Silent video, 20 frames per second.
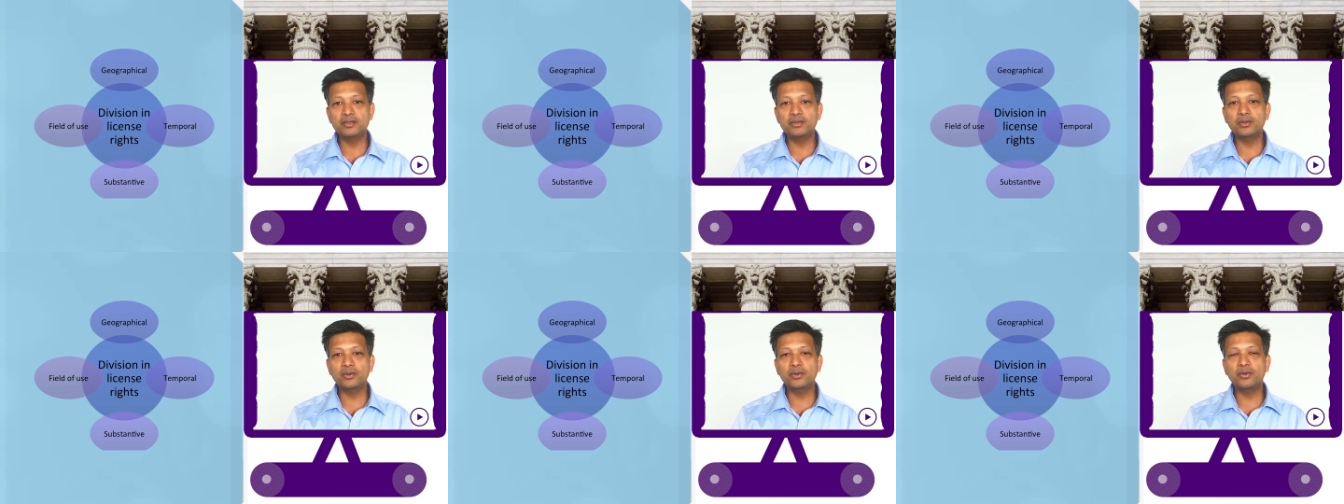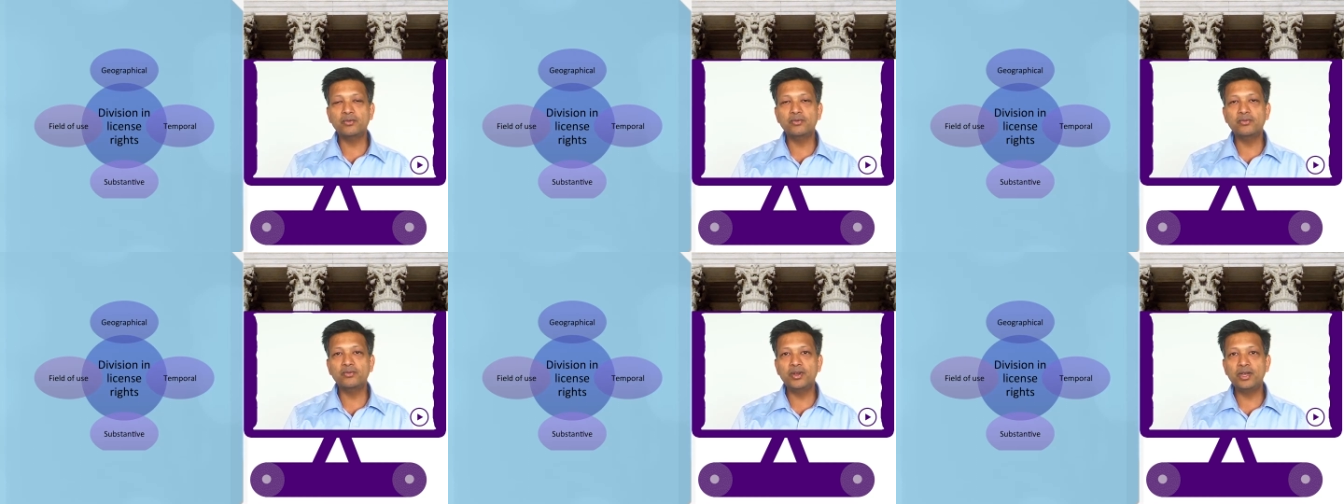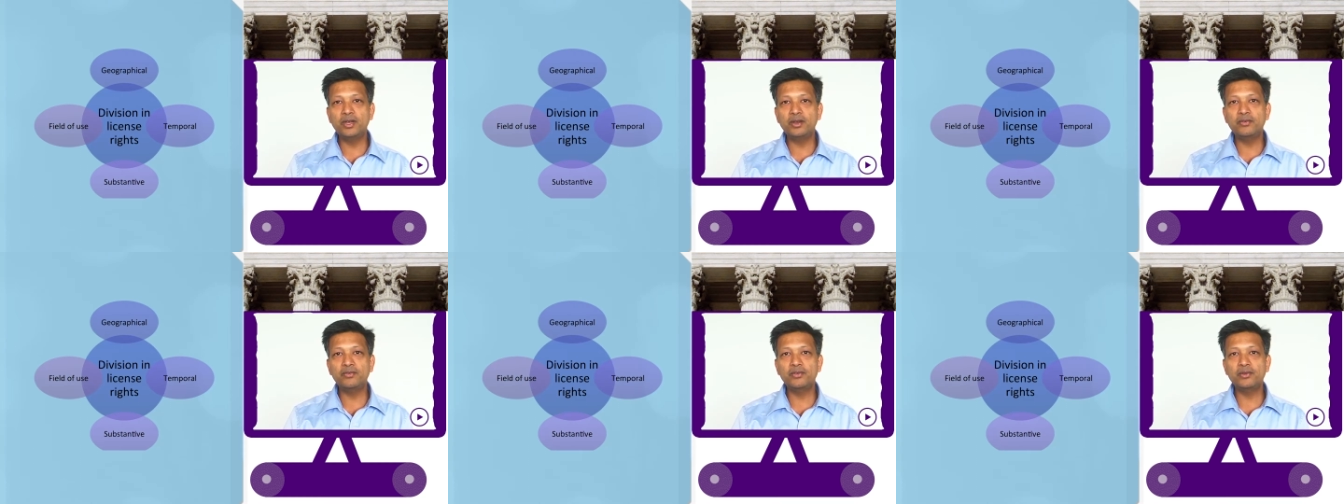So,
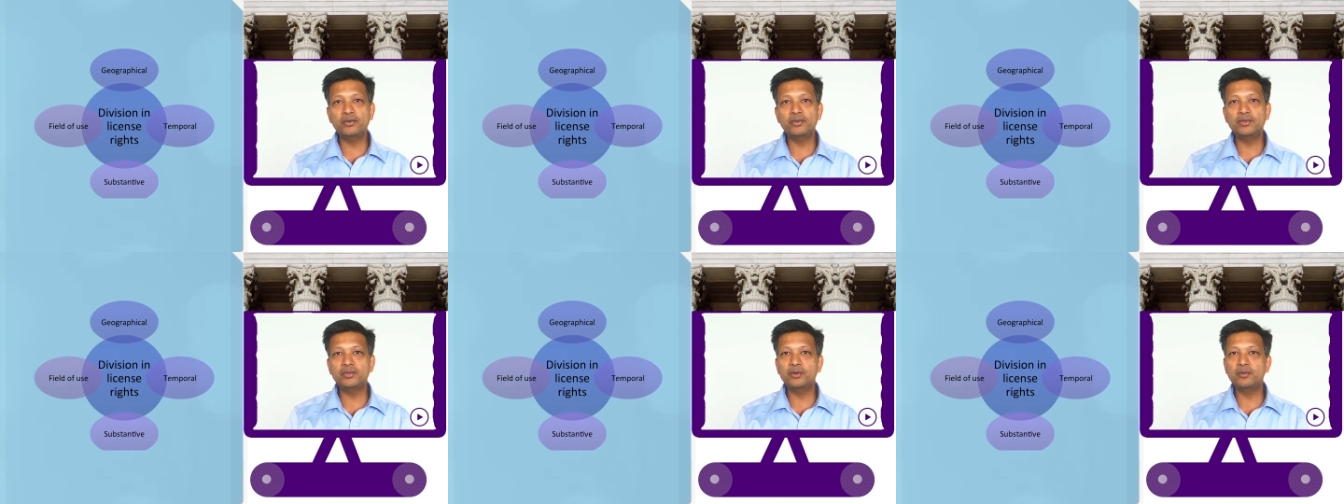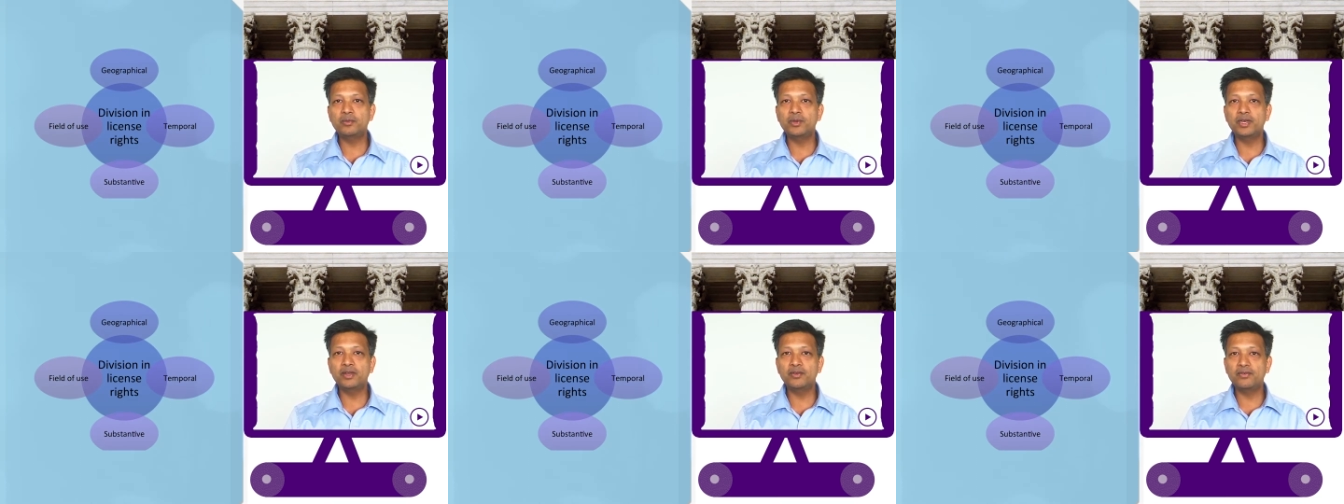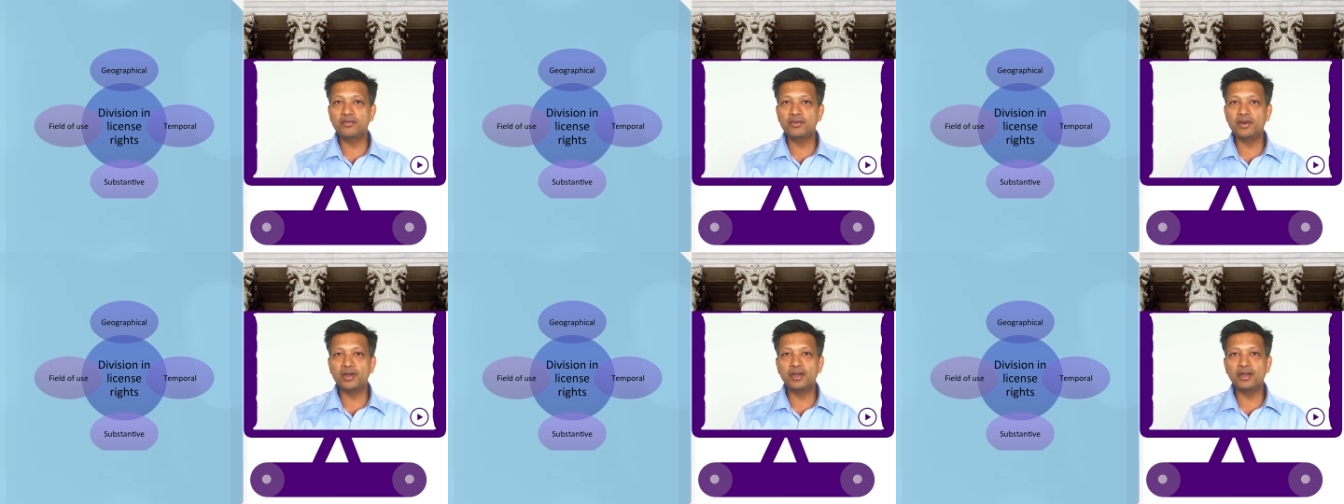field of use could be
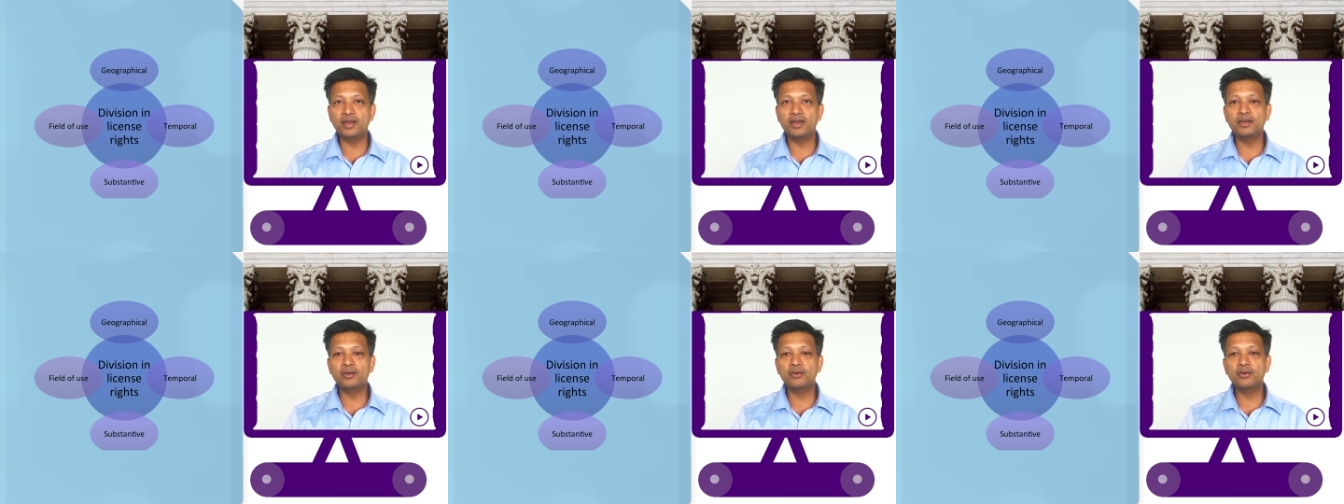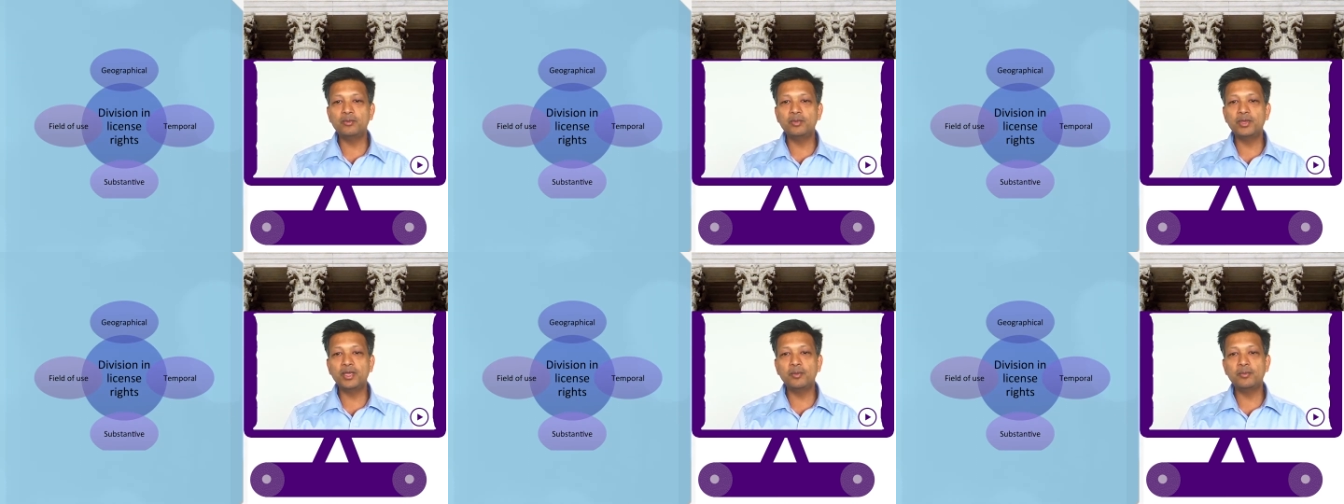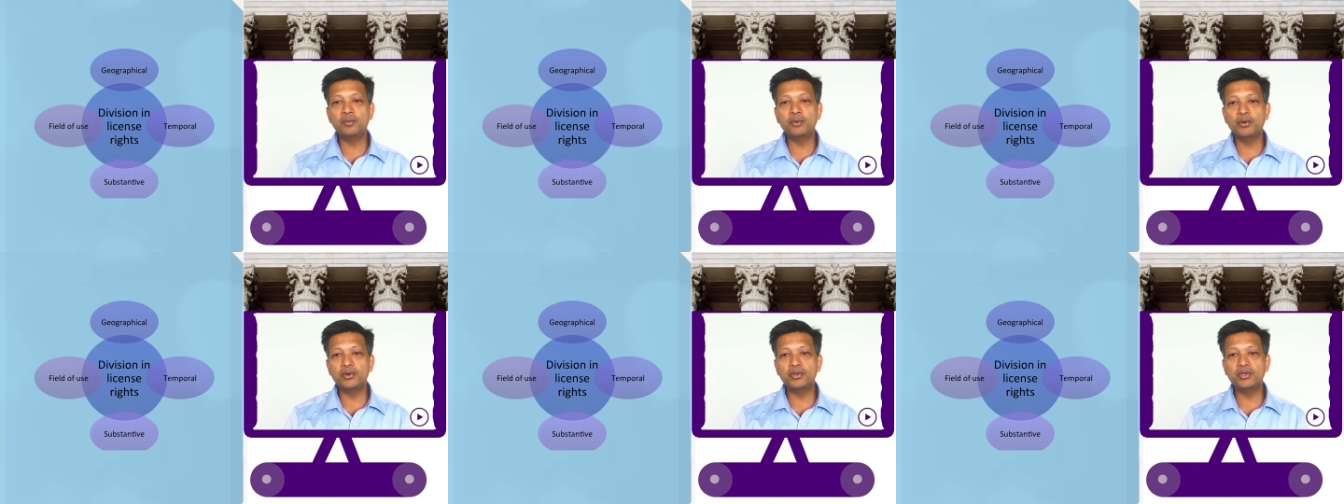different and it could be
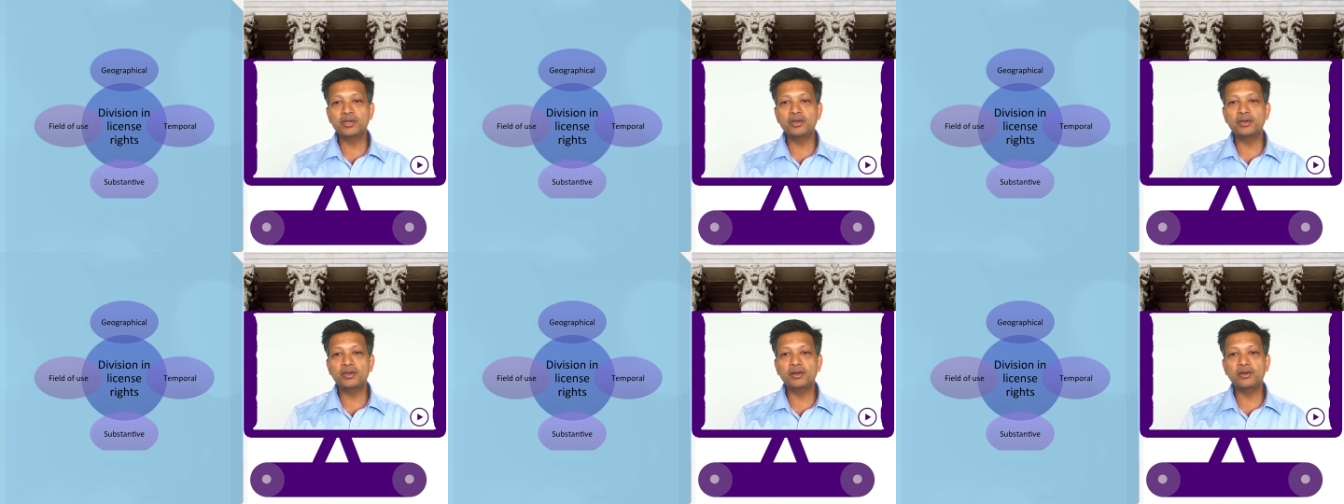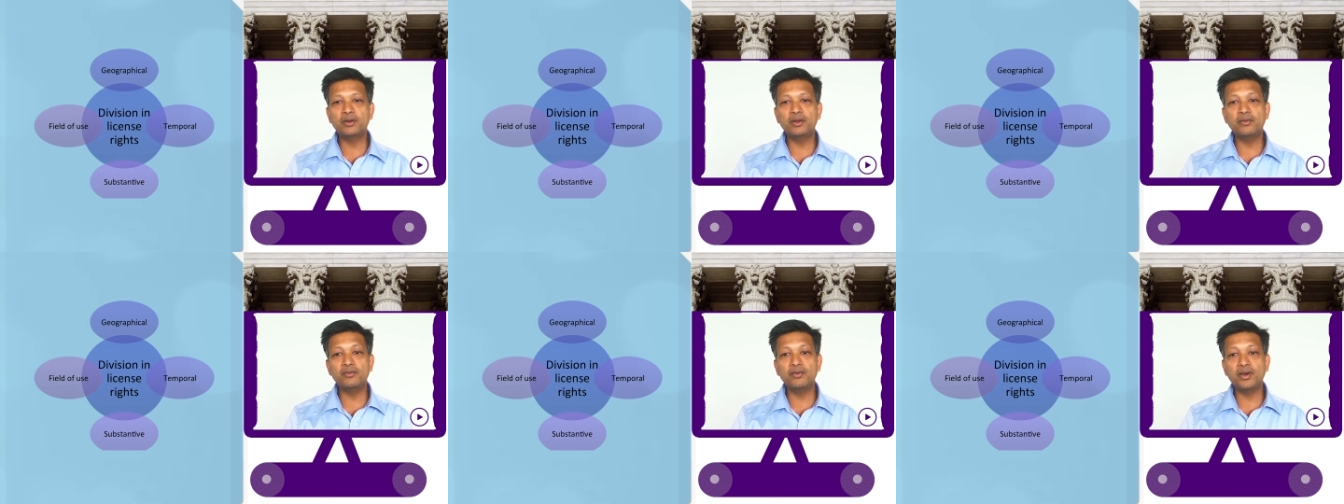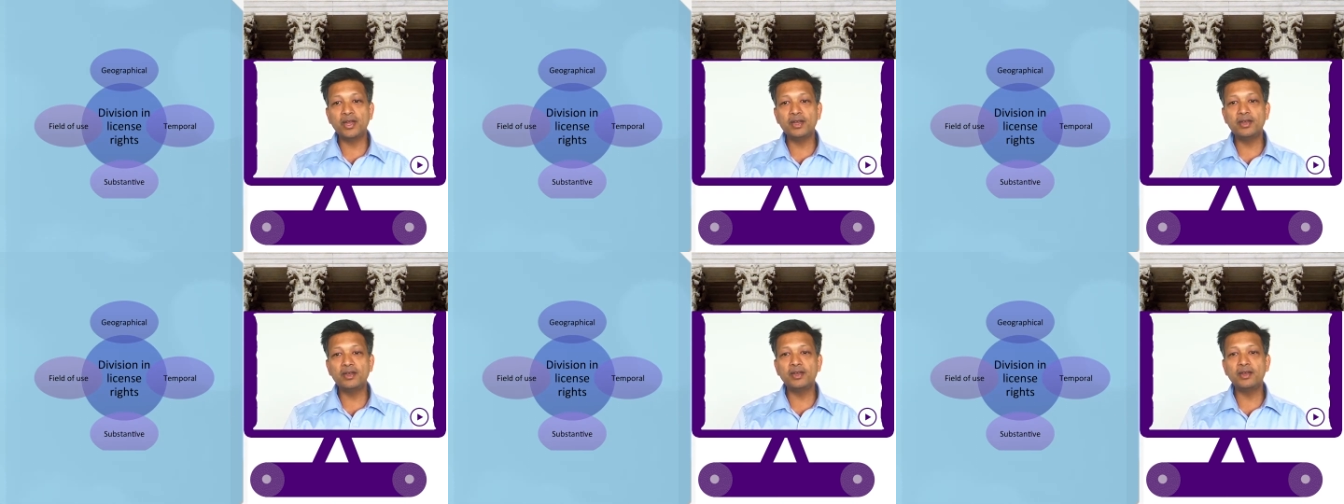apportioned or
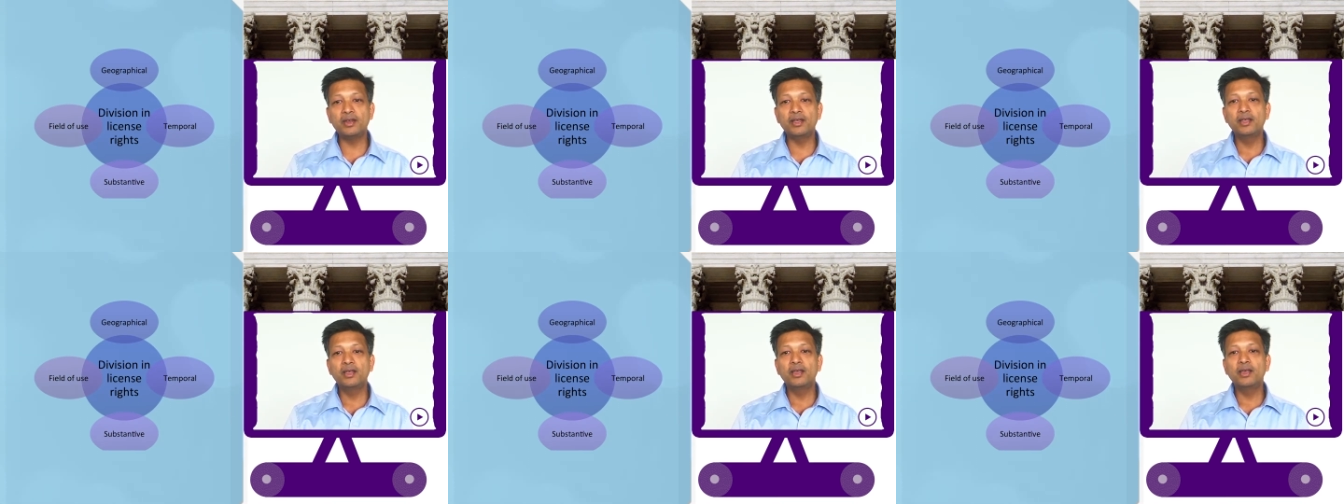divided